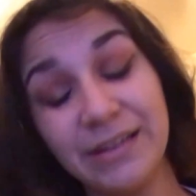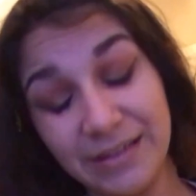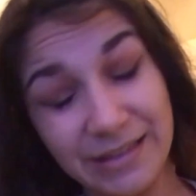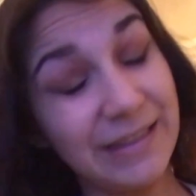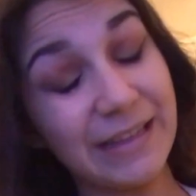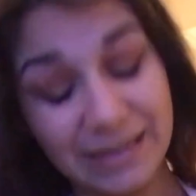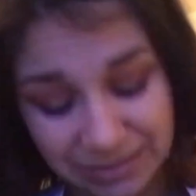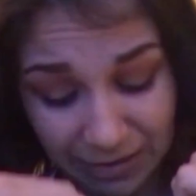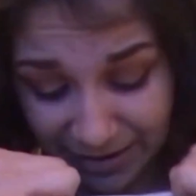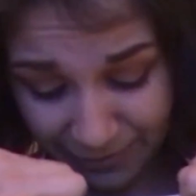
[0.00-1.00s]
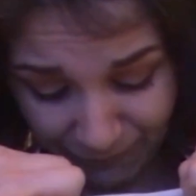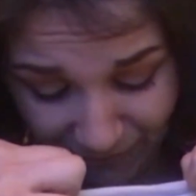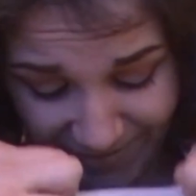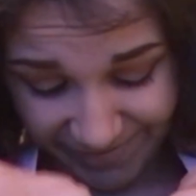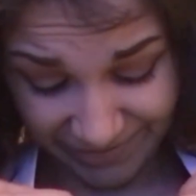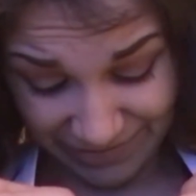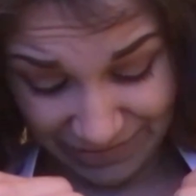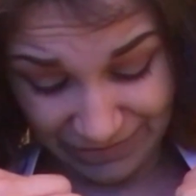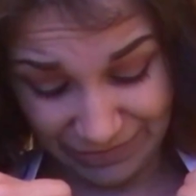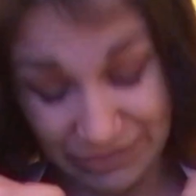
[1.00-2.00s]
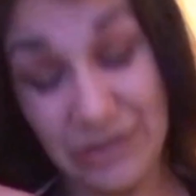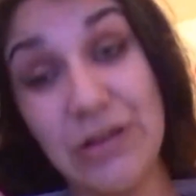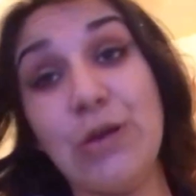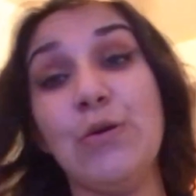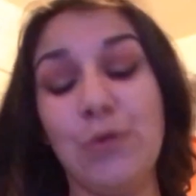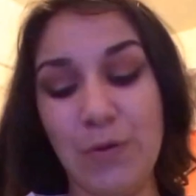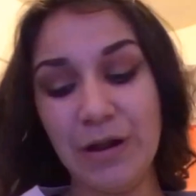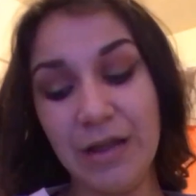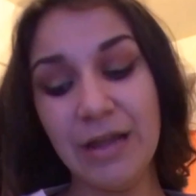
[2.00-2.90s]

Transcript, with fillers: Okay, he's got one, two...